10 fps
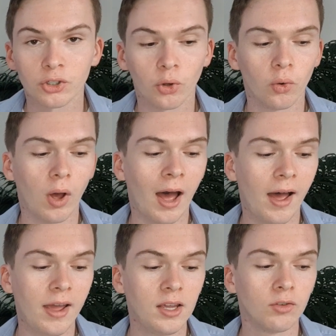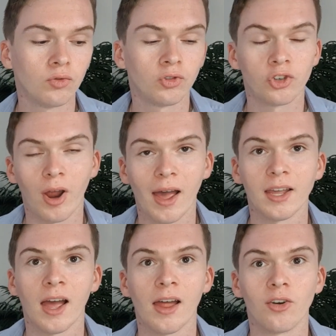So I try
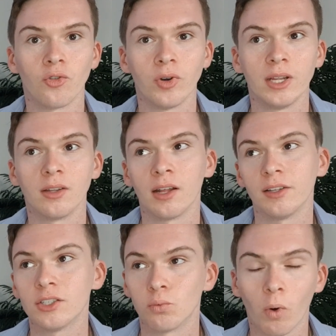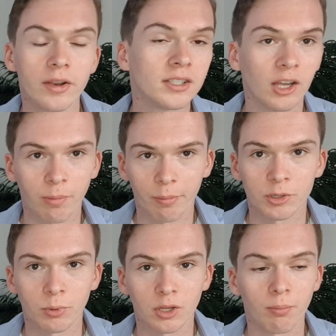and read at least one
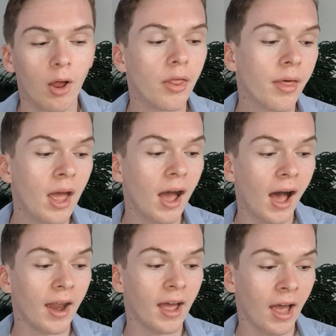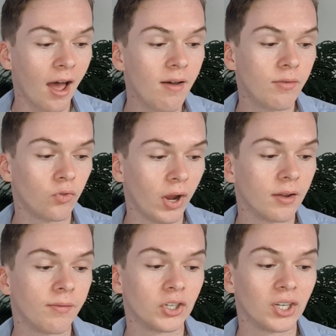self-published book a month, and I have
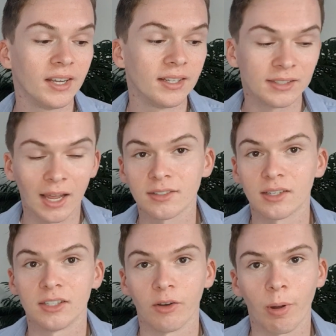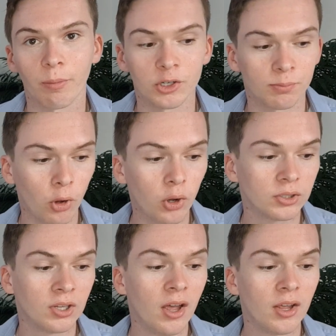read officially 6 self-published
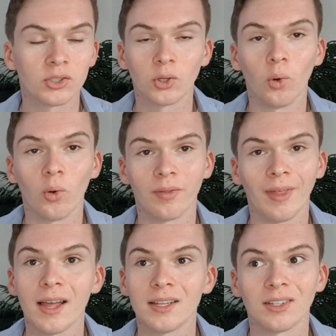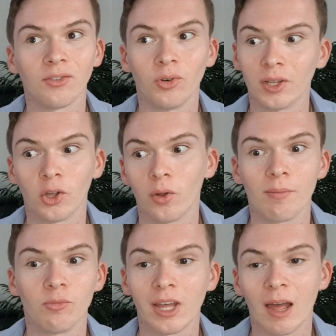books. So that is really cool.
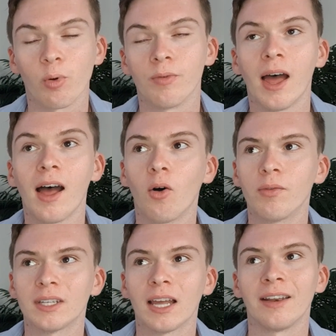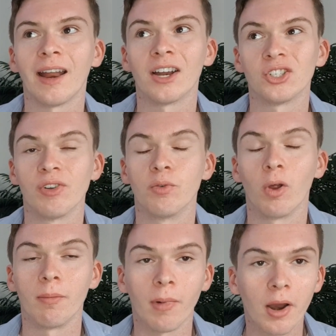I'm really happy with that. Obviously, I didn't actually
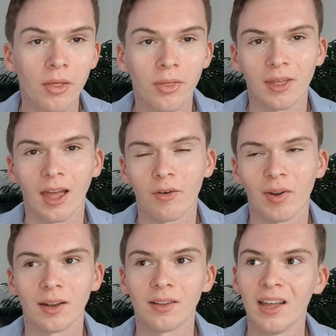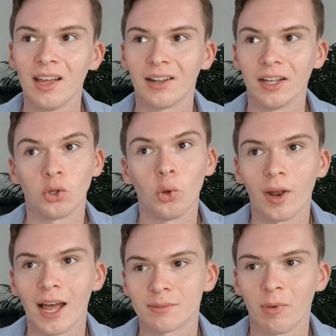a month. I read like 2
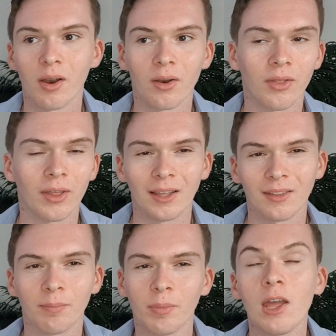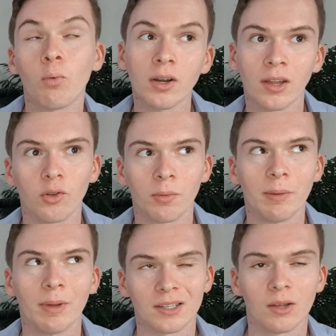last month, like, but it worked out to
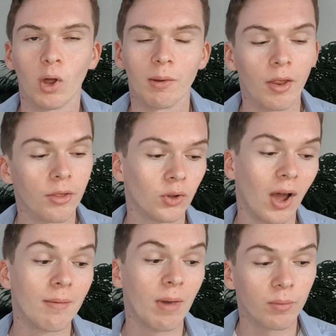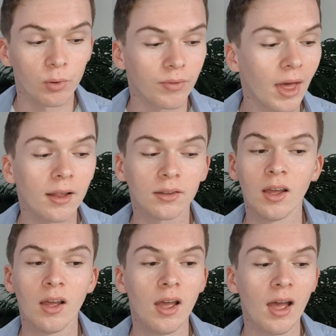be basically one a month. So I'm happy with that.
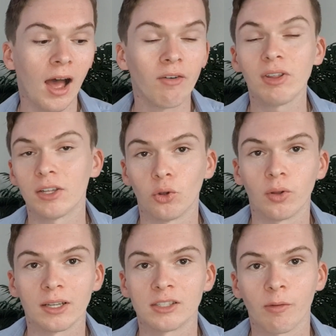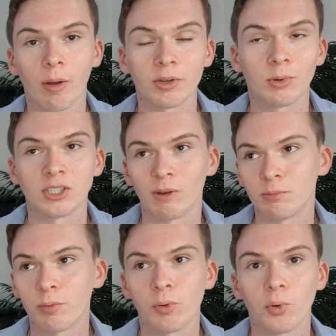I really do like self-published books. I
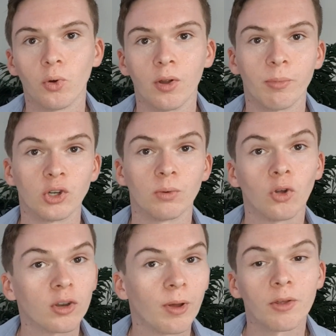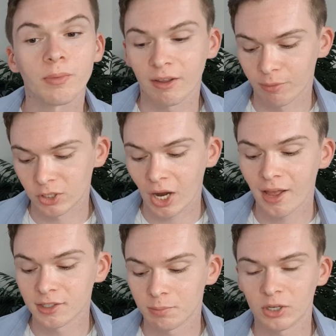wish more people on BookTube talked about them and gave them a
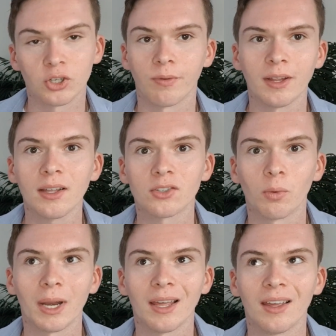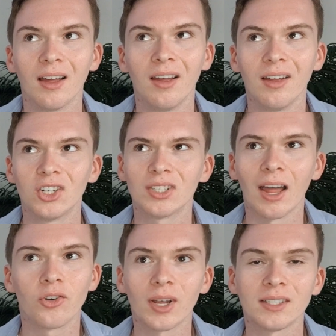chance, because you find like so many just
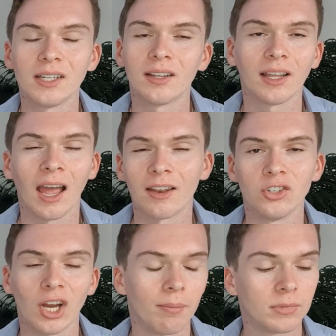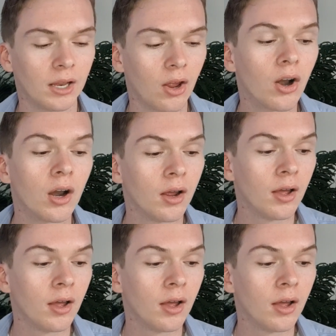interesting like hidden gems in there.